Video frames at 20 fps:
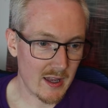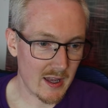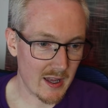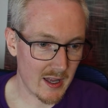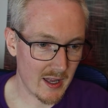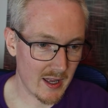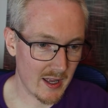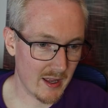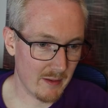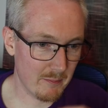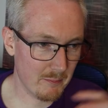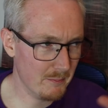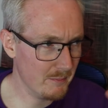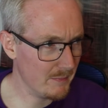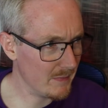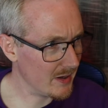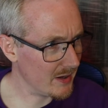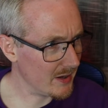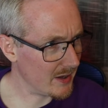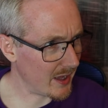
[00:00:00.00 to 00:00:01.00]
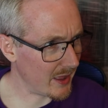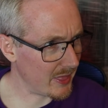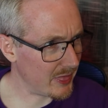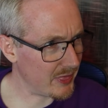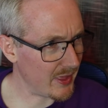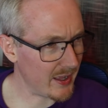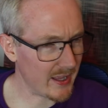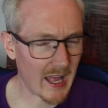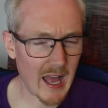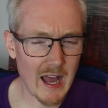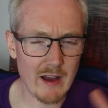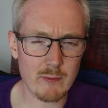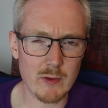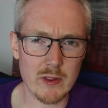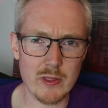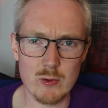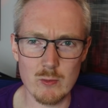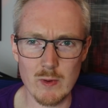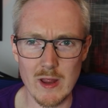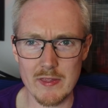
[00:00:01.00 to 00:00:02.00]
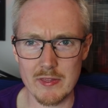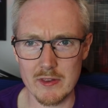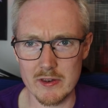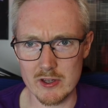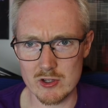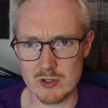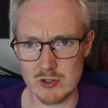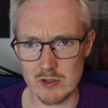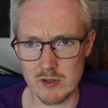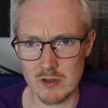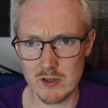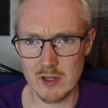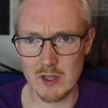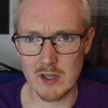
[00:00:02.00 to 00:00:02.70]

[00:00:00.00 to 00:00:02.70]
I think halfway through 8th edition.